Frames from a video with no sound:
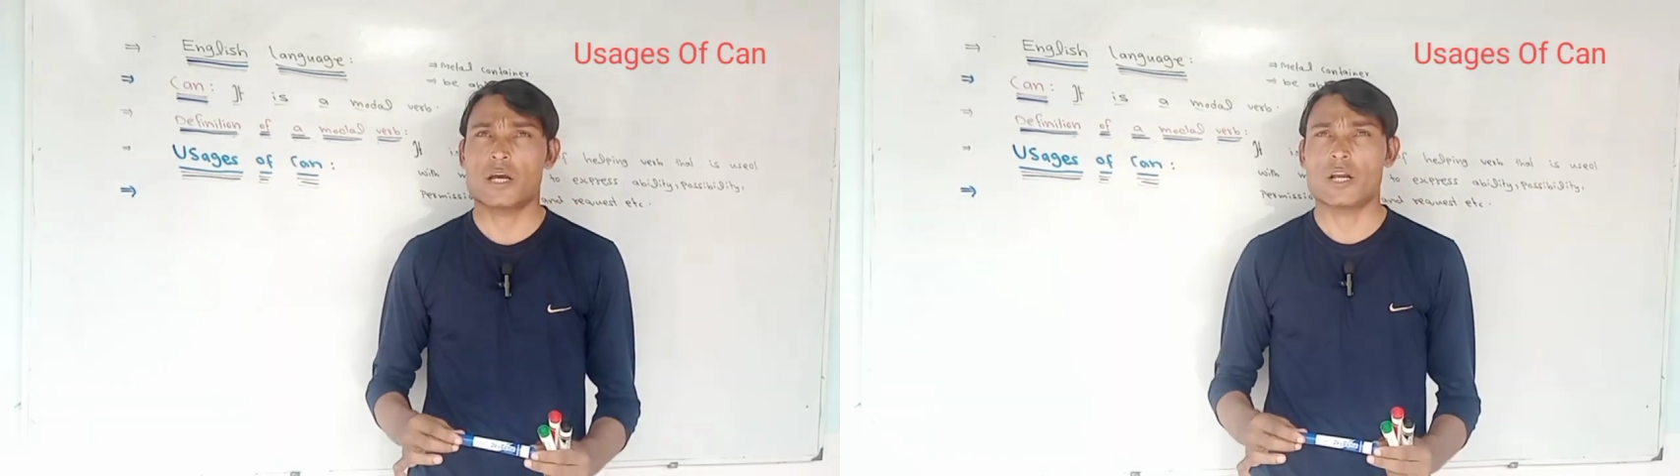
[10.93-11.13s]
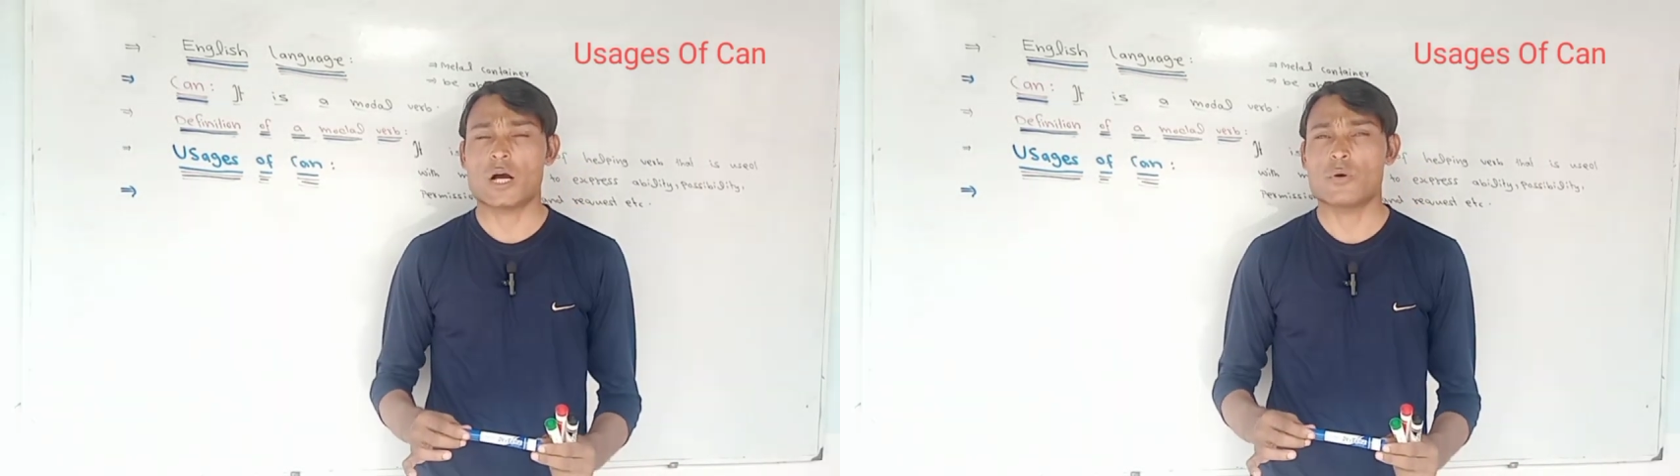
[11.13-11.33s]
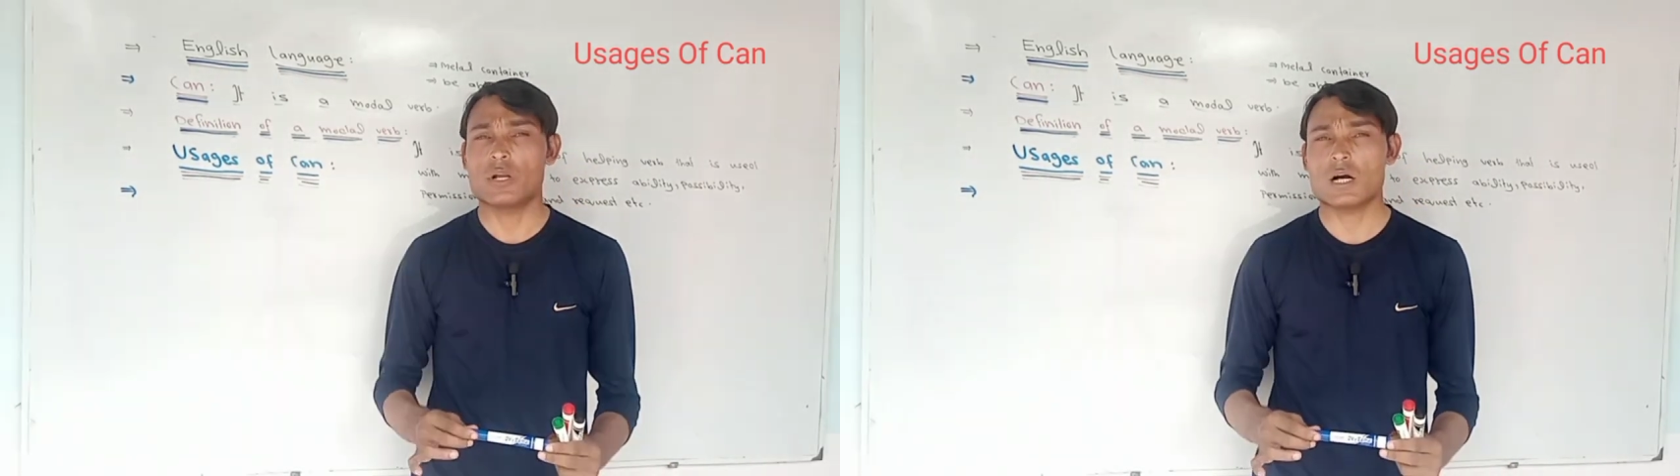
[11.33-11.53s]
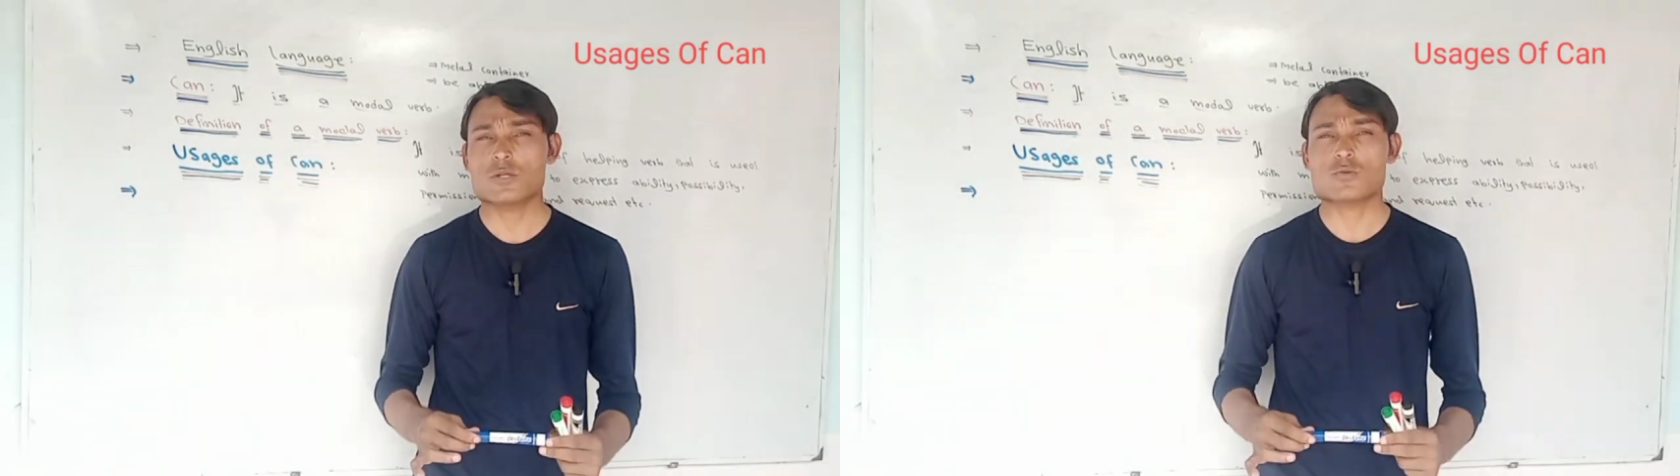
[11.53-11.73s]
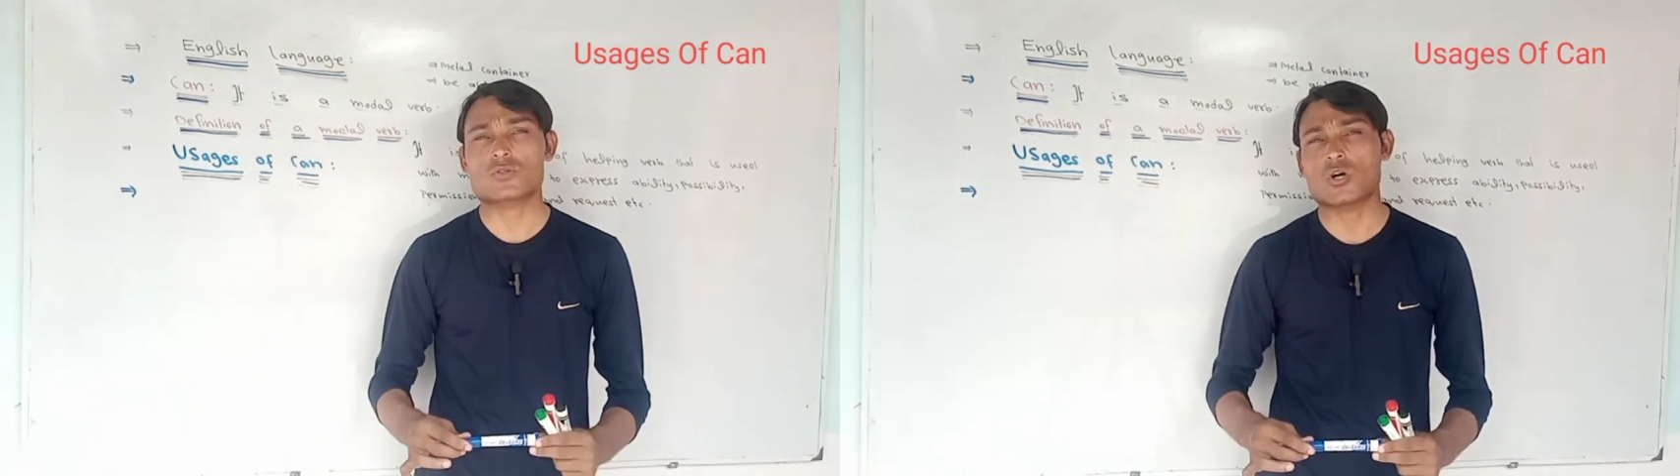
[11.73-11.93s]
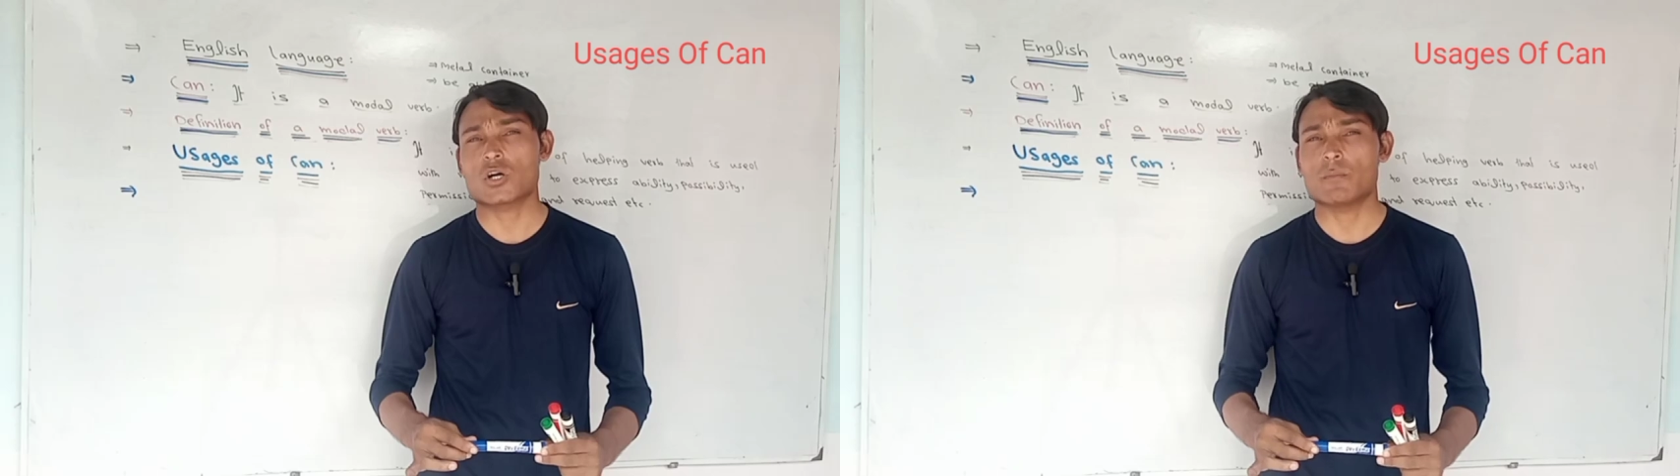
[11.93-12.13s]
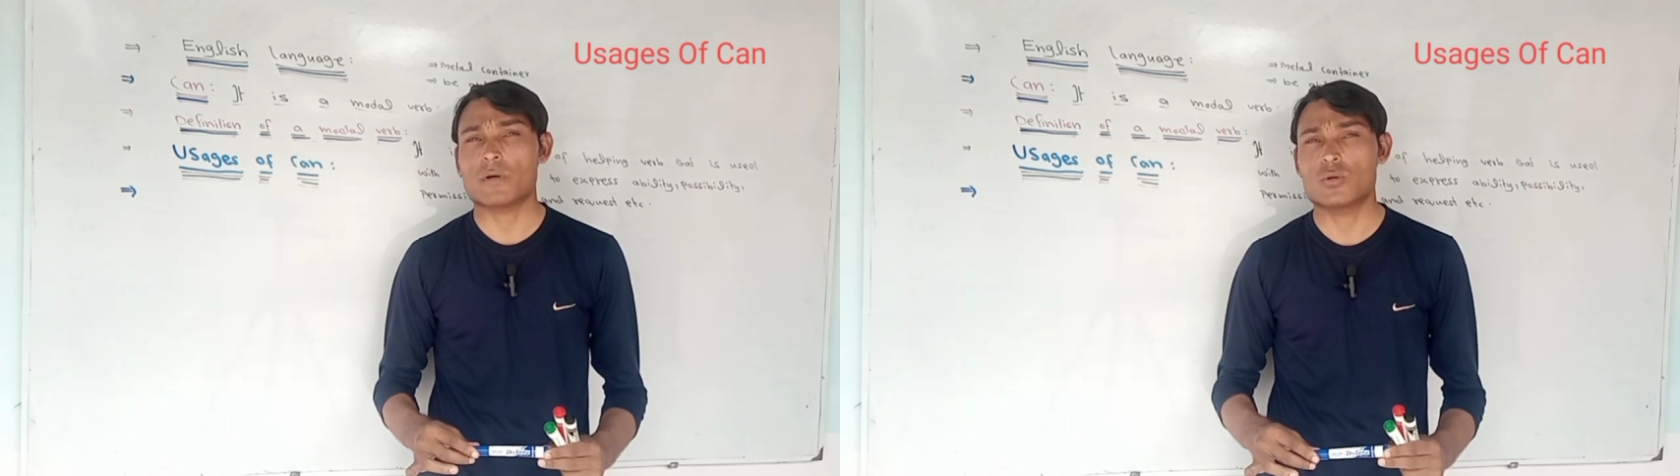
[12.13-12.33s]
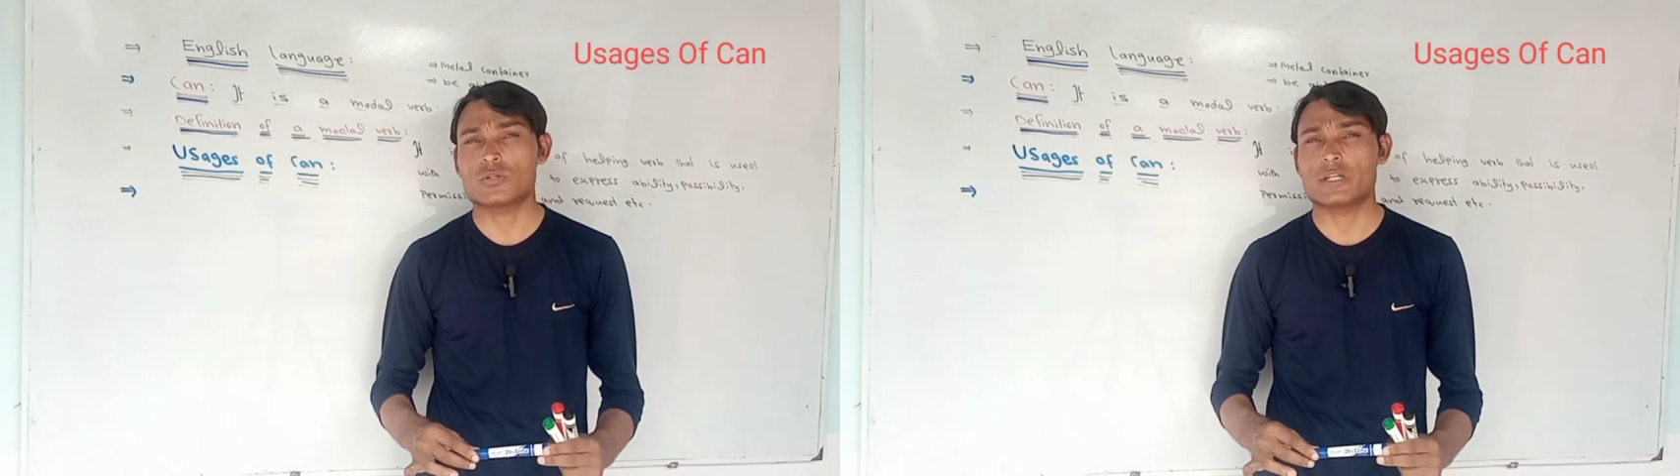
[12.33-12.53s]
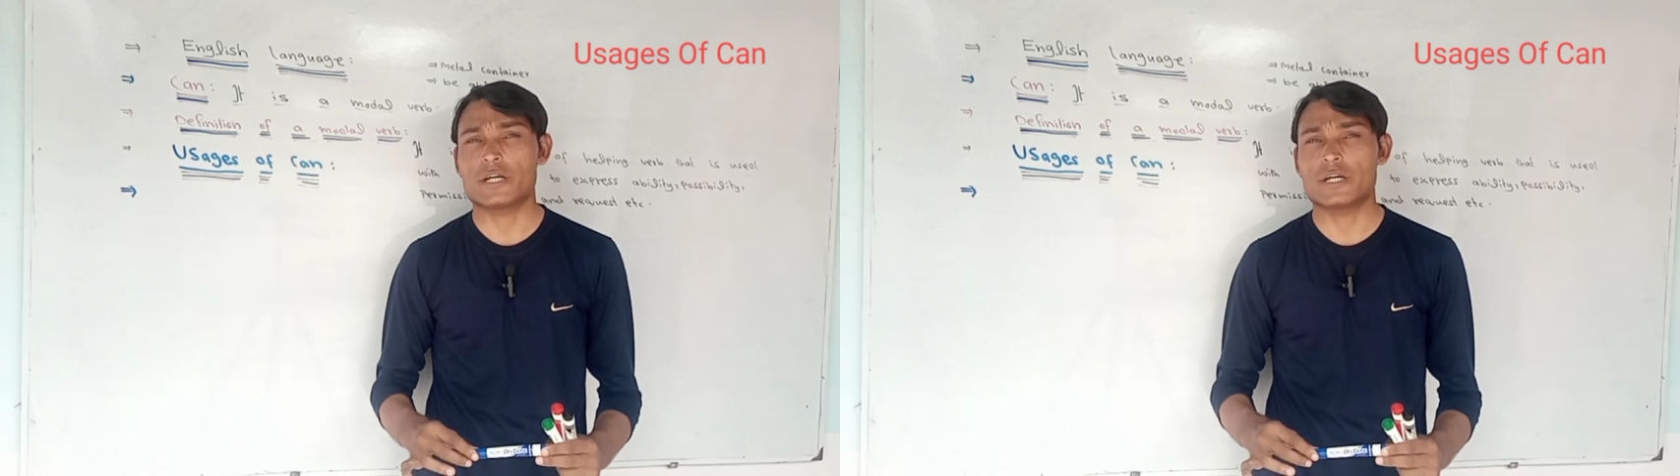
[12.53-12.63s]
and I will also talk about